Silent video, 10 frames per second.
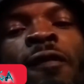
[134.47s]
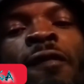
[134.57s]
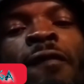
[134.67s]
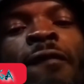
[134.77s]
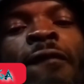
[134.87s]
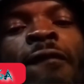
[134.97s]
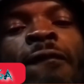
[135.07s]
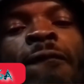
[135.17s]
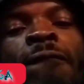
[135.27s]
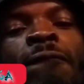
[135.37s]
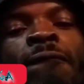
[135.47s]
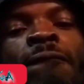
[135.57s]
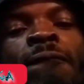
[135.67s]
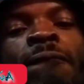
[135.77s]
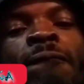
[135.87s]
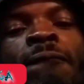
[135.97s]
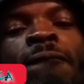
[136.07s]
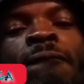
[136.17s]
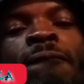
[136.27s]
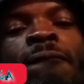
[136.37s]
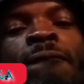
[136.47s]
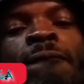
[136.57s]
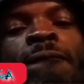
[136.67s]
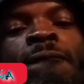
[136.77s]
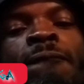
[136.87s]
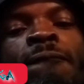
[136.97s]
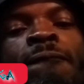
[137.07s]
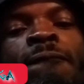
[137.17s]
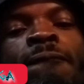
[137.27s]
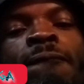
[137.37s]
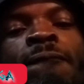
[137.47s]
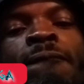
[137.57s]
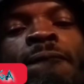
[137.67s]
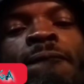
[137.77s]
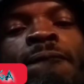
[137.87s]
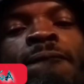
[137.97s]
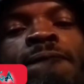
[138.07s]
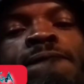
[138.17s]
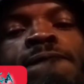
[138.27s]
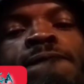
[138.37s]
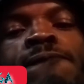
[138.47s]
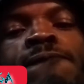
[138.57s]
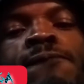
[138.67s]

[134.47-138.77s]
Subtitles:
Nobody speaks.